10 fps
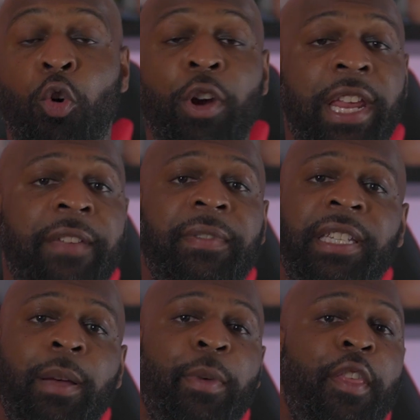or even
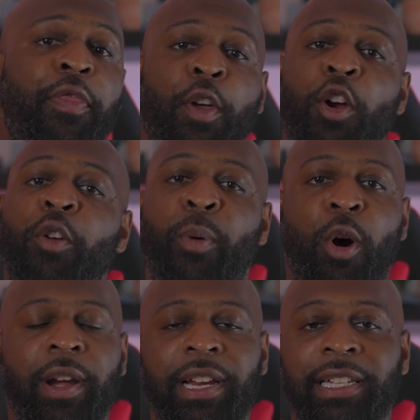some of the third
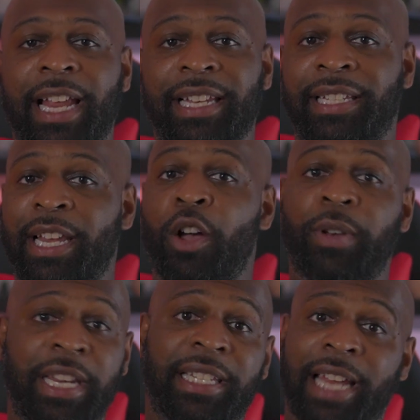parties that sell
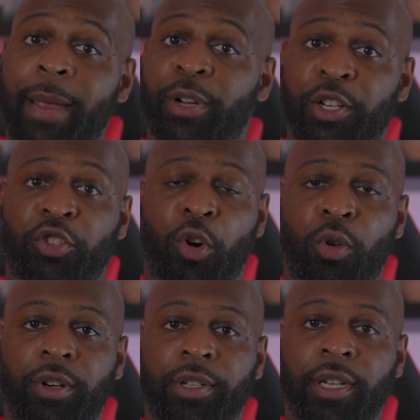these type of
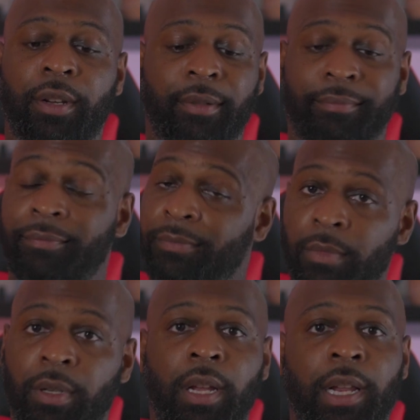controllers,
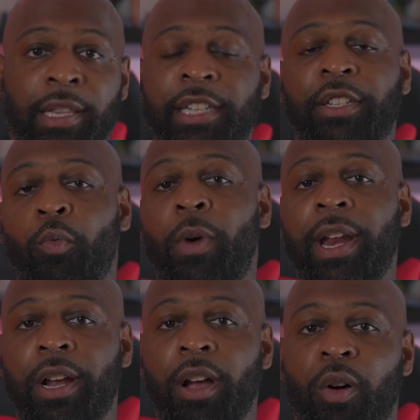this is the way
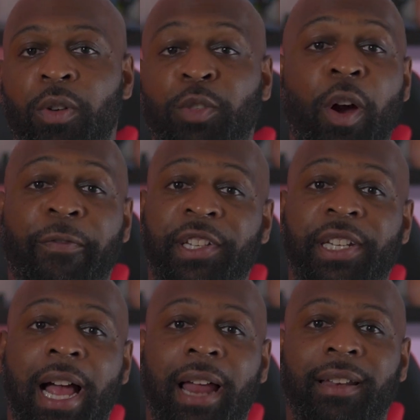to go. It's worth a
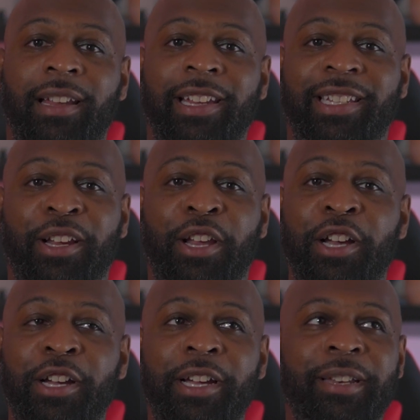shot. It's a
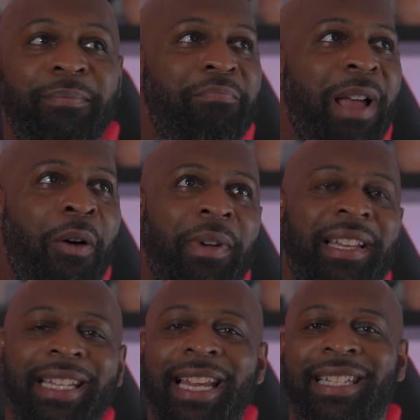good, I want to
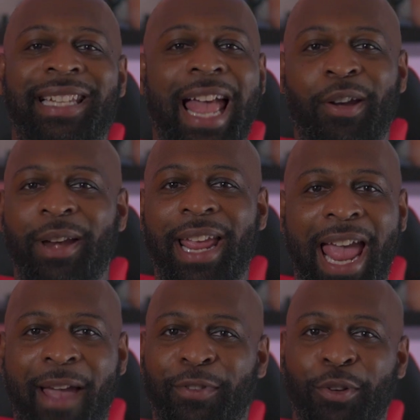say, Saturday
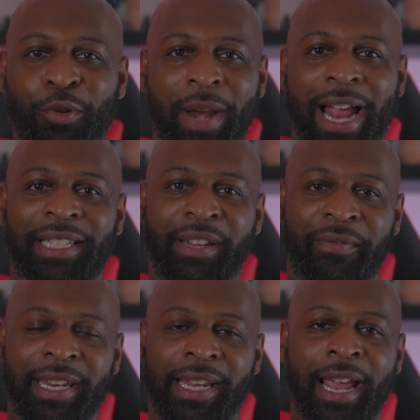afternoon
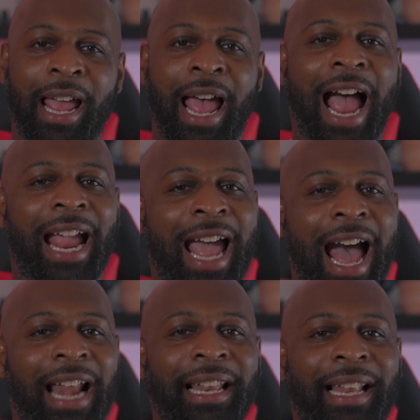activity. I
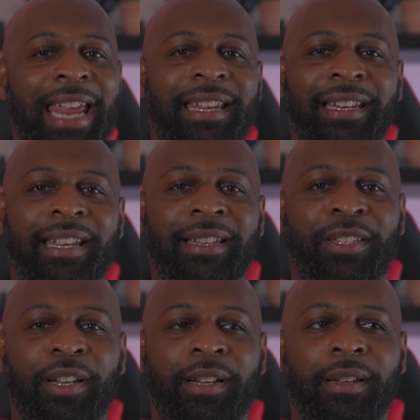kind of likened it
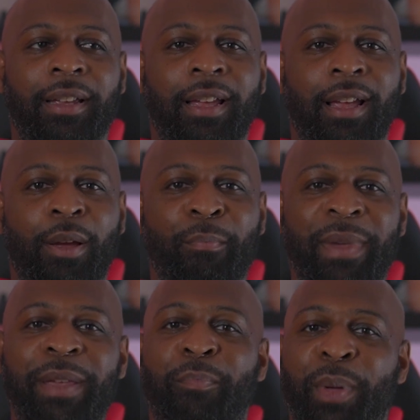to
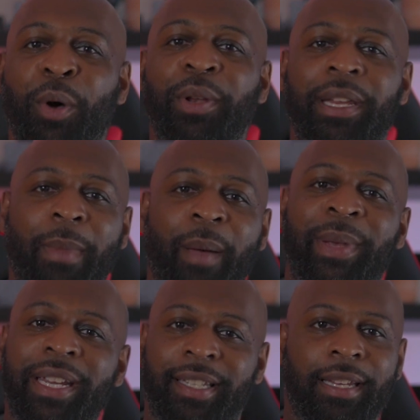me building my
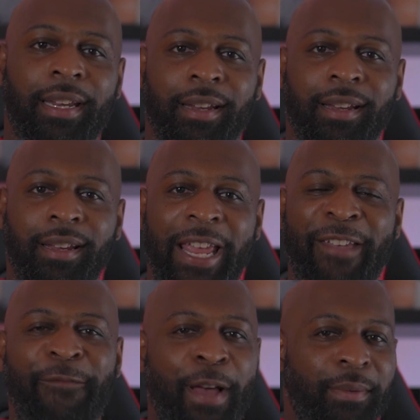PC. It
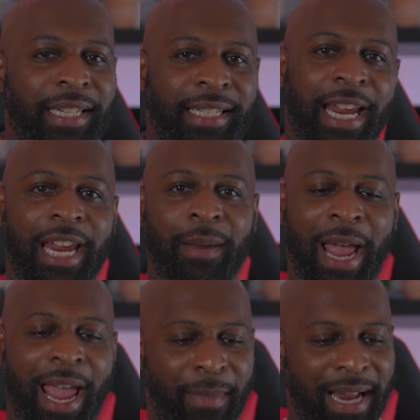felt the same. I
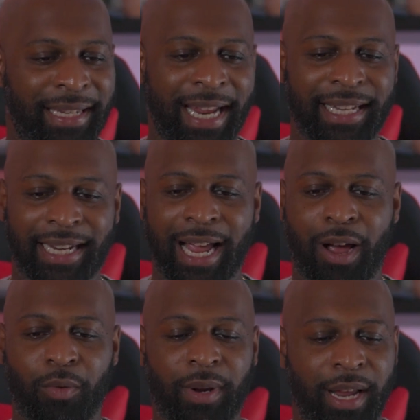had my desk
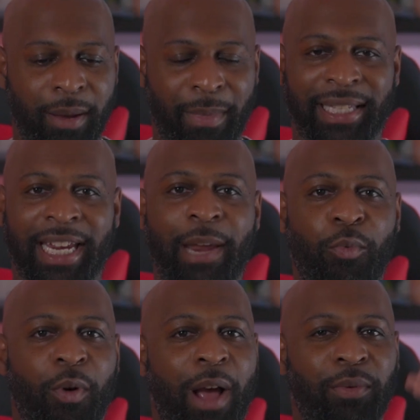out, my
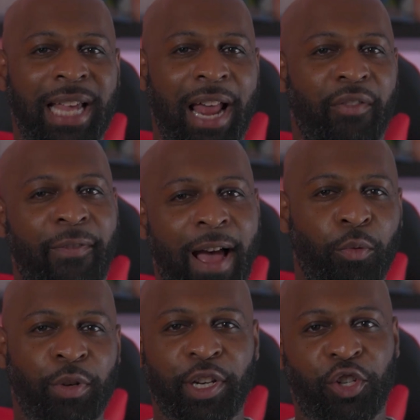table, and I was kind of
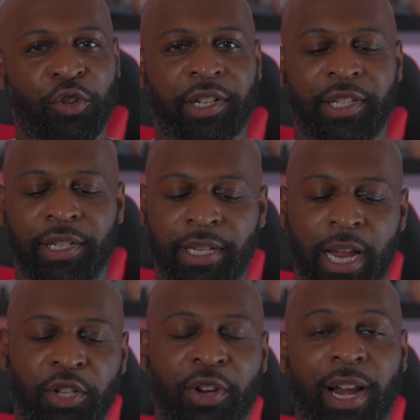following the instructions,
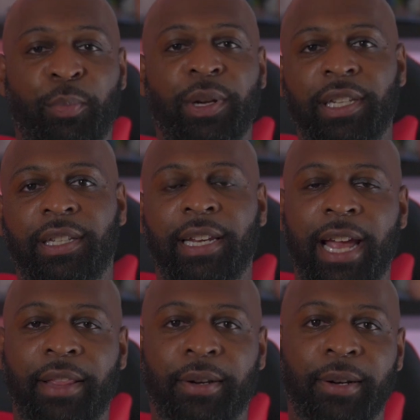trying to put this
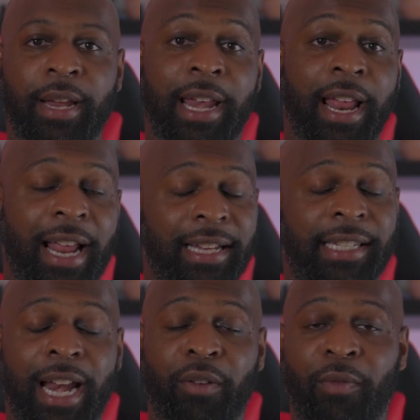together. Now, like I
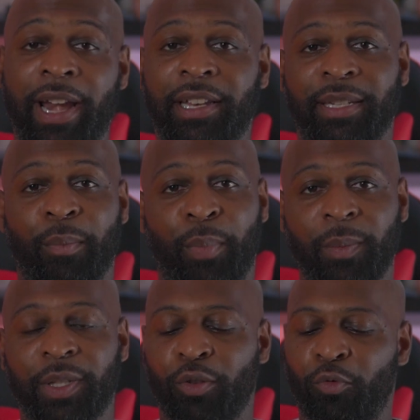said, I ran into some
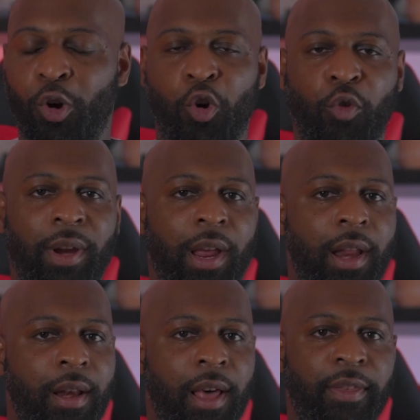bumps in the road,
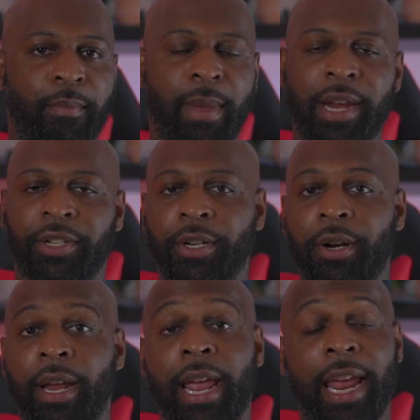nothing
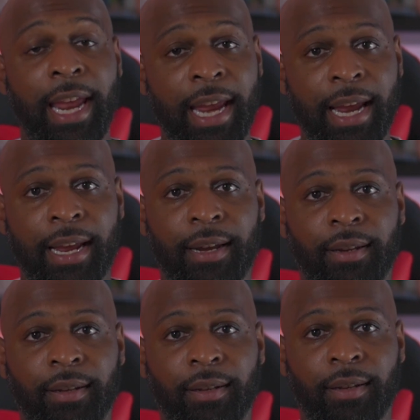major, and